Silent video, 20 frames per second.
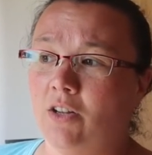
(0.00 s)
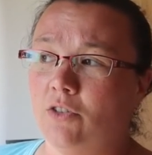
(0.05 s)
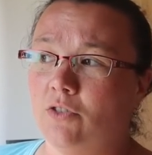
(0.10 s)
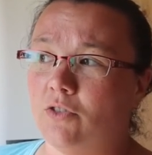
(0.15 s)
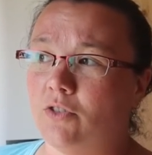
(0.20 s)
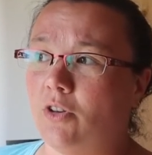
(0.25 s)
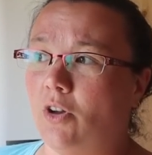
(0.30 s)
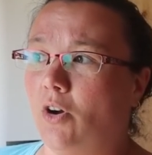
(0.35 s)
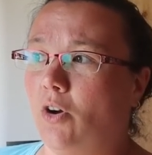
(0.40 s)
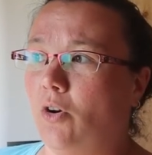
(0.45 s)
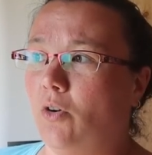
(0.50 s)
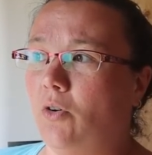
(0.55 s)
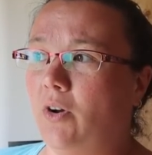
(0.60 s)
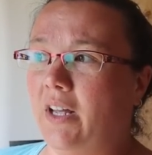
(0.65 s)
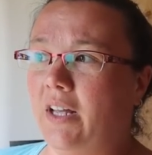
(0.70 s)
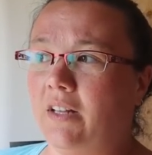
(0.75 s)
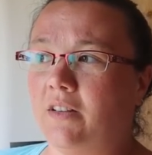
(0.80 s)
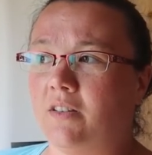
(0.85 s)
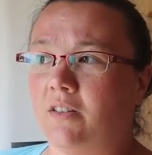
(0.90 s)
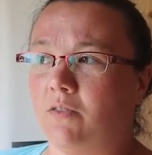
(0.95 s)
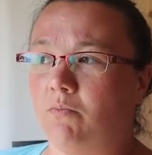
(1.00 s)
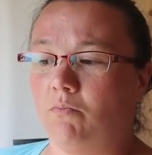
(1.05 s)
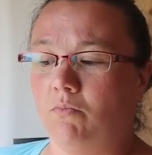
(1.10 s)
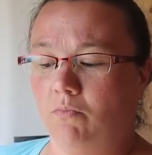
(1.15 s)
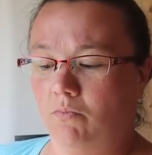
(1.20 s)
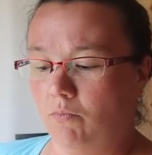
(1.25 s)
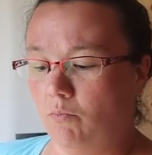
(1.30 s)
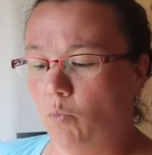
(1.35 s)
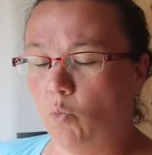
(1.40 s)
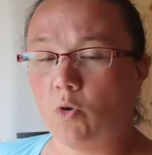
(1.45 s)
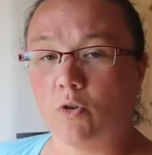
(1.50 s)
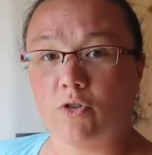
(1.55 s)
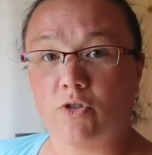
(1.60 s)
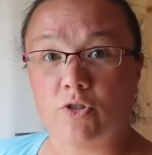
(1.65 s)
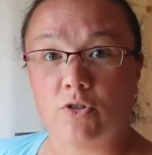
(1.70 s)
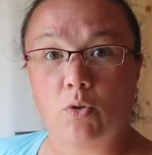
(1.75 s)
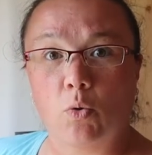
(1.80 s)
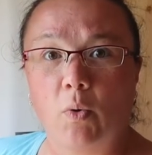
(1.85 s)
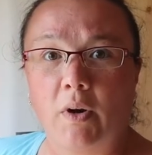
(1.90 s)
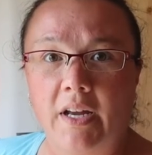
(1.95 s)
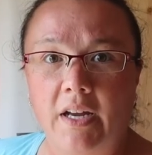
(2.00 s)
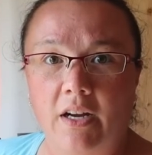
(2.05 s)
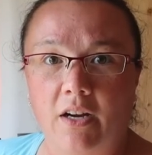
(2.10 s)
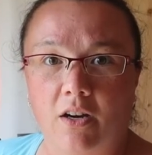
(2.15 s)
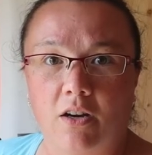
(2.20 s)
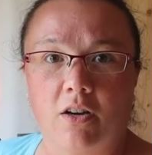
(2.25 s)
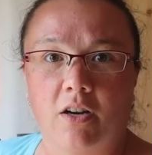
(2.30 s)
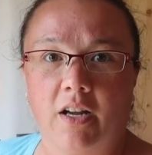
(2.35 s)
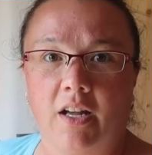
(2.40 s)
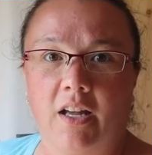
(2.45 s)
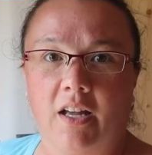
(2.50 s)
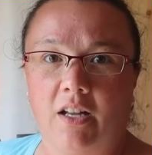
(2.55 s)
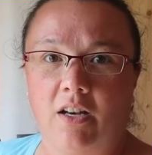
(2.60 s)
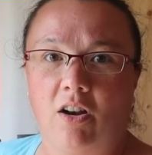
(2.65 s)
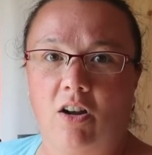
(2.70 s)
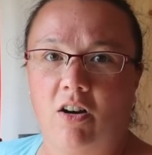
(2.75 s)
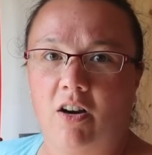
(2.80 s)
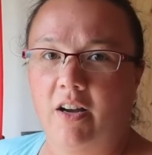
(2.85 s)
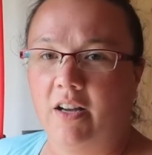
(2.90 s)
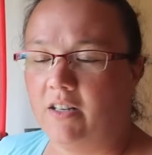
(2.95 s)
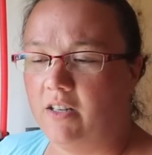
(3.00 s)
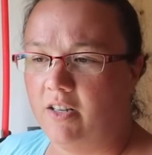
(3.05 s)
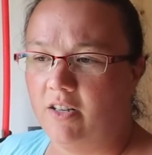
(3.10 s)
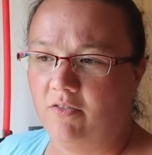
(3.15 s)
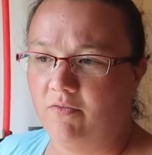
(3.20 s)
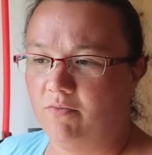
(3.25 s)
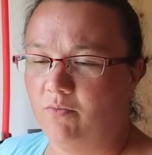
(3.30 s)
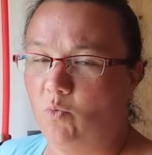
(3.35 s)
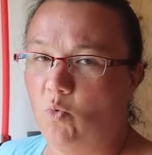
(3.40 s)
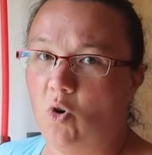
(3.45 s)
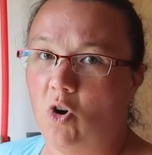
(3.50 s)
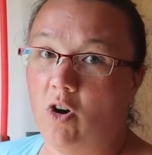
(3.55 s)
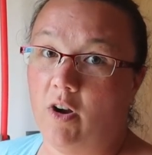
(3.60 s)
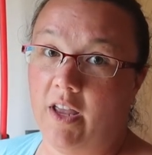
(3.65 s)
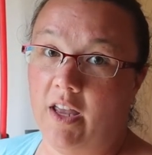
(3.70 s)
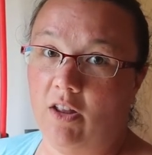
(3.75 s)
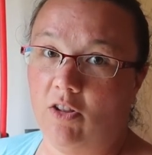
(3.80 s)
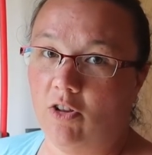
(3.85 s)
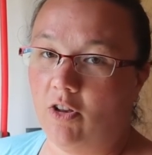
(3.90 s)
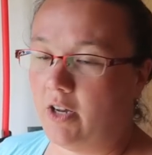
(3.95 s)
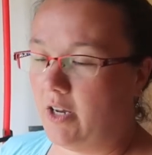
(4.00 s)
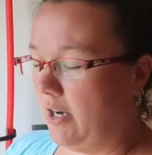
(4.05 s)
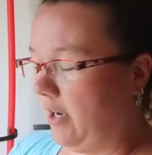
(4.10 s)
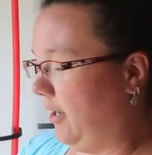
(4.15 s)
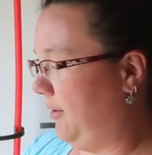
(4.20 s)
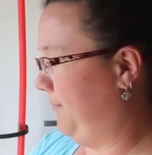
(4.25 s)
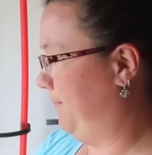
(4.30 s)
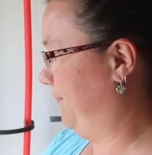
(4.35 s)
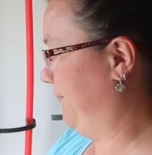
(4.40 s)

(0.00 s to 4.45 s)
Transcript: So it's more square and not wonky looking.